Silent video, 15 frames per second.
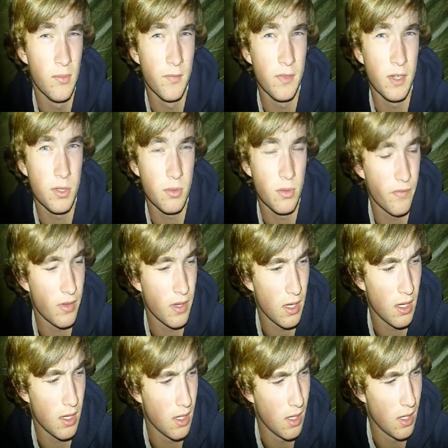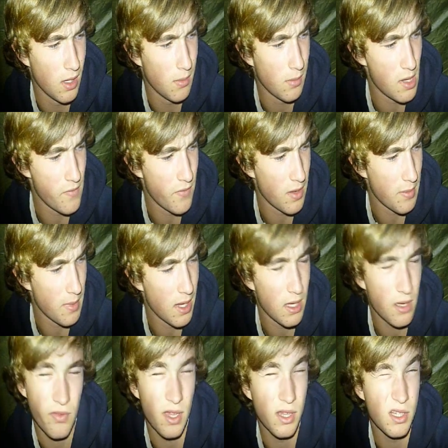Fish with a PVA bag
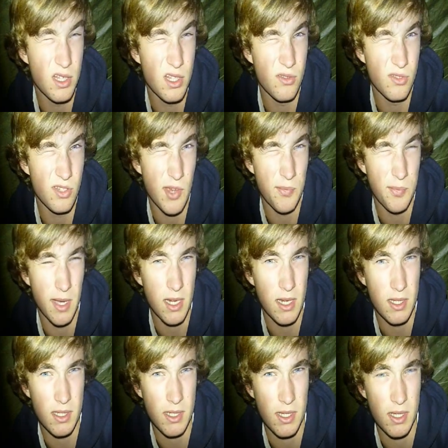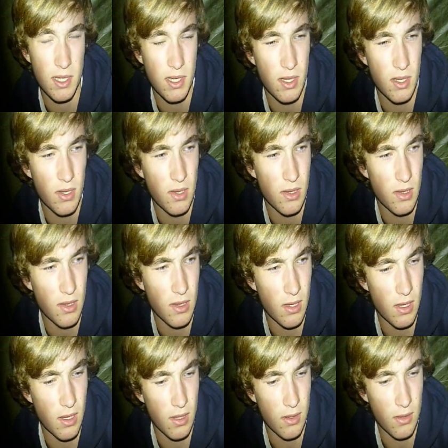of Hinders little gem pellets,
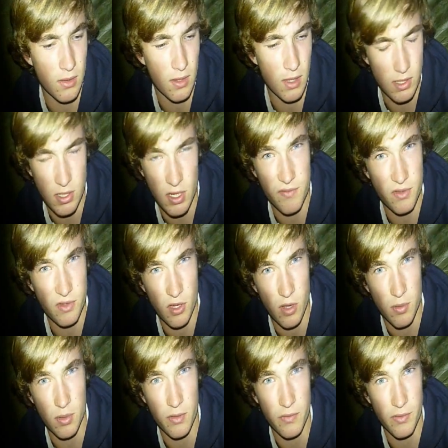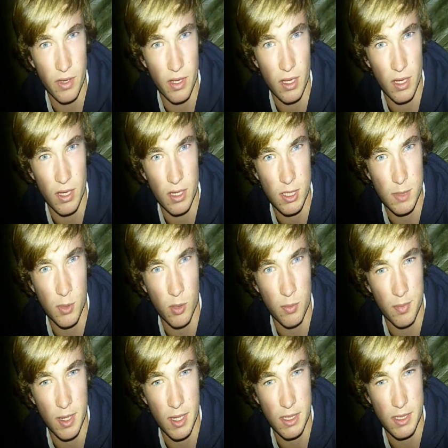and that's over the top of a spod
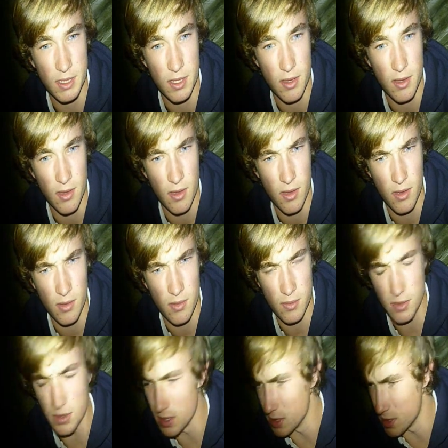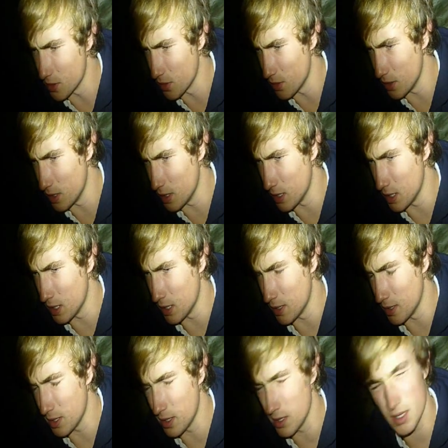mix, which has got
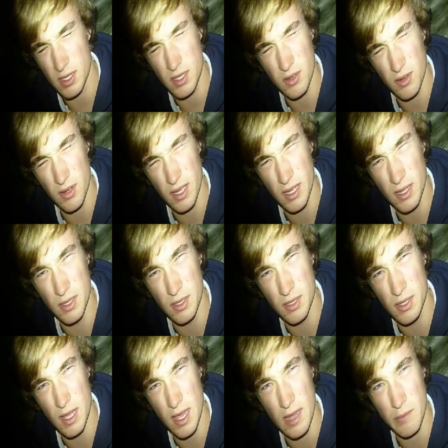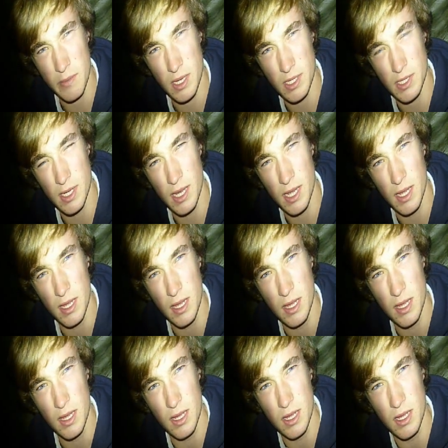it's got Hinders A mix in it,
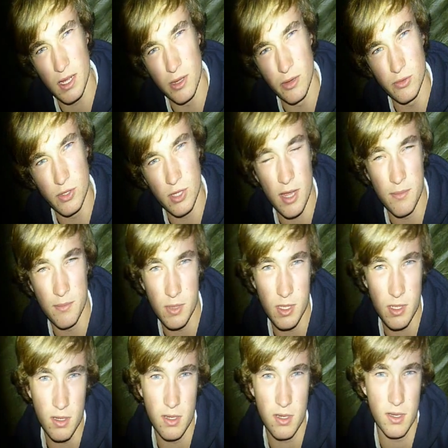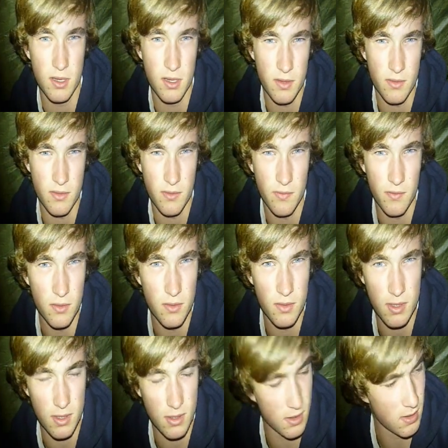little gems, a few
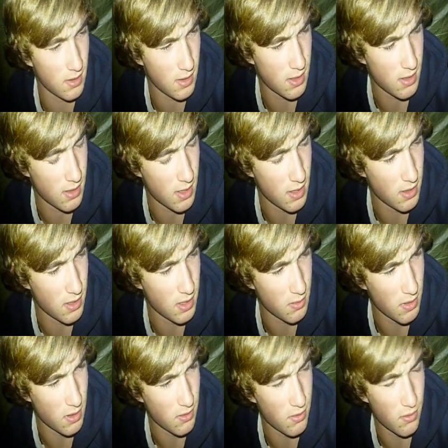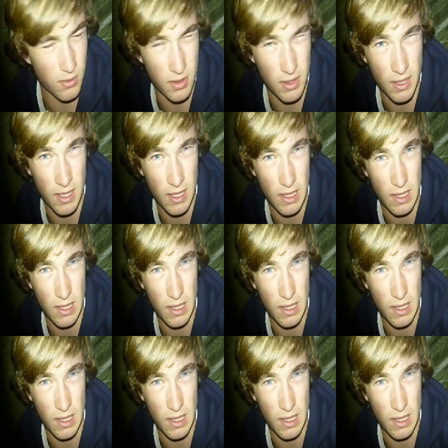tins of sweet corn, and